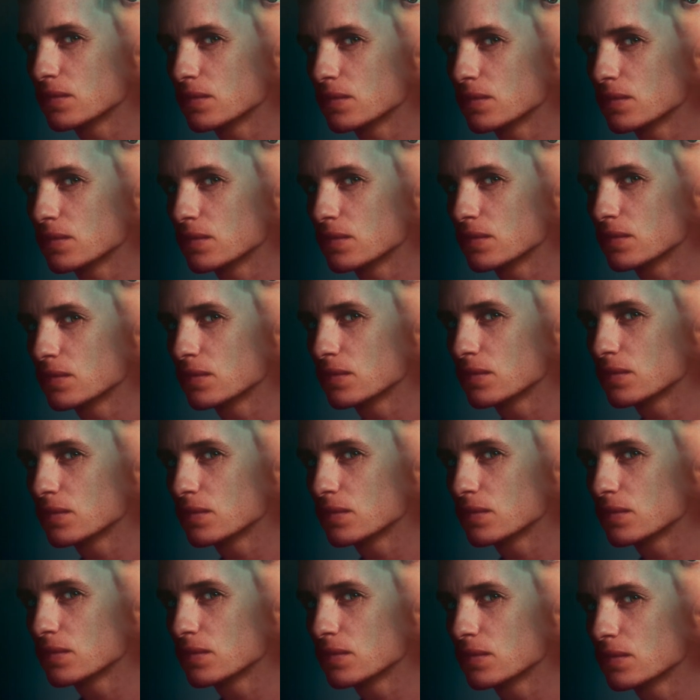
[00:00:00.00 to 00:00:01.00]

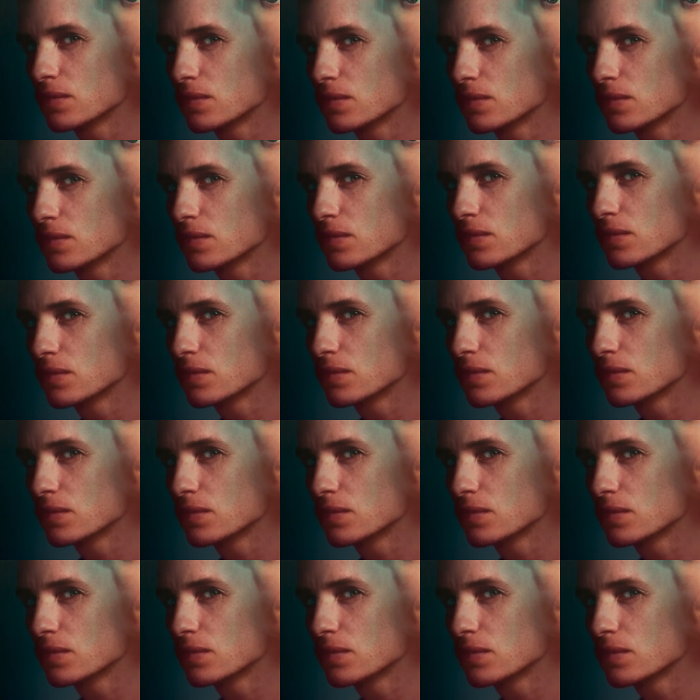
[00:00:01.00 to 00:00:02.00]

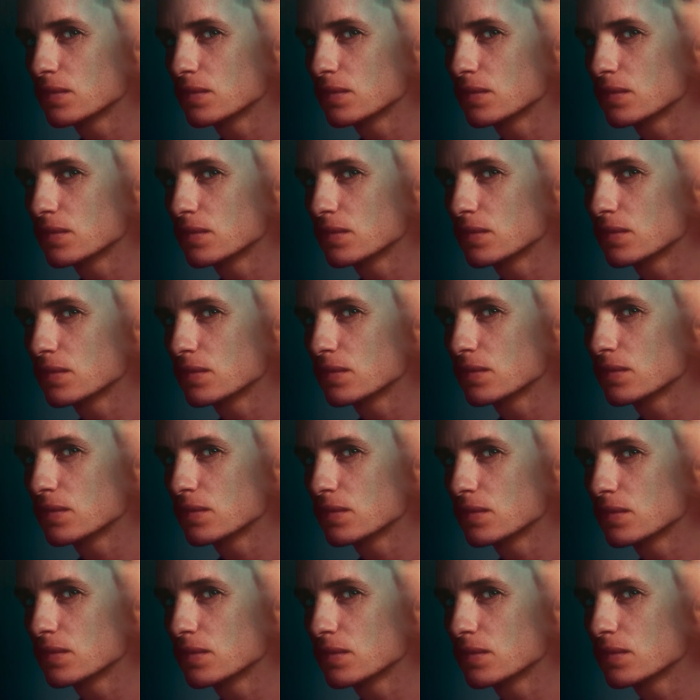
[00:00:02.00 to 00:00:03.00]

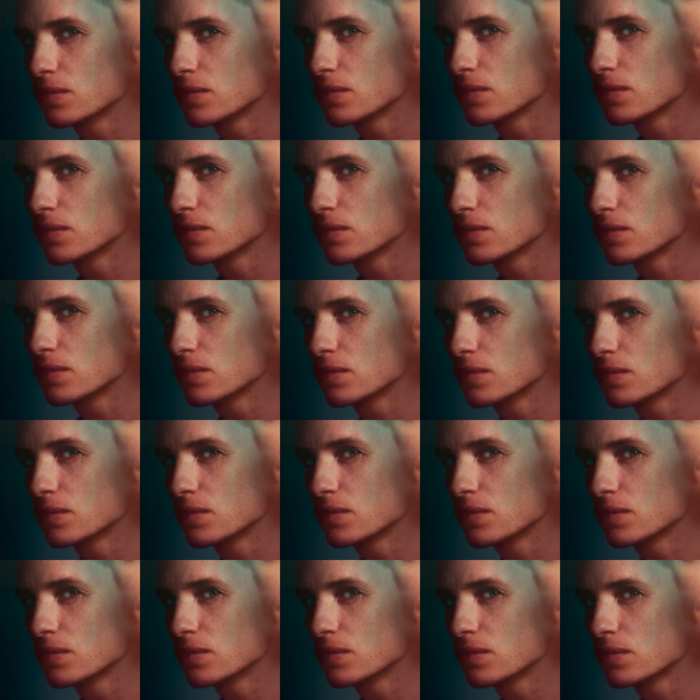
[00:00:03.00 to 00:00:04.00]

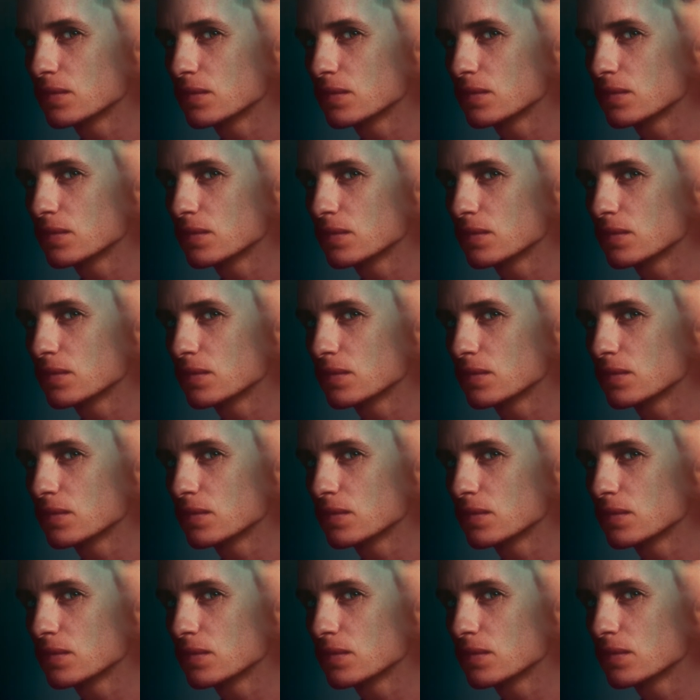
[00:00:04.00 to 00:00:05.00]

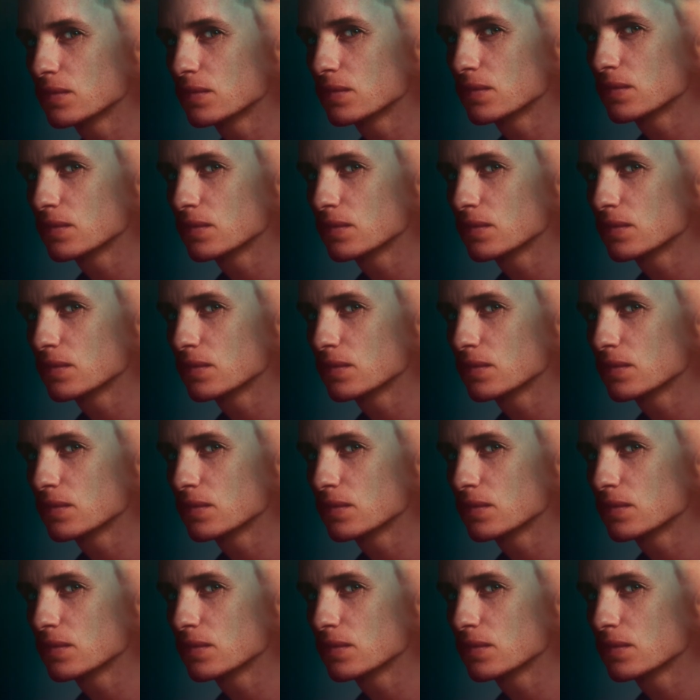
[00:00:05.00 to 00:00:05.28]
(silent)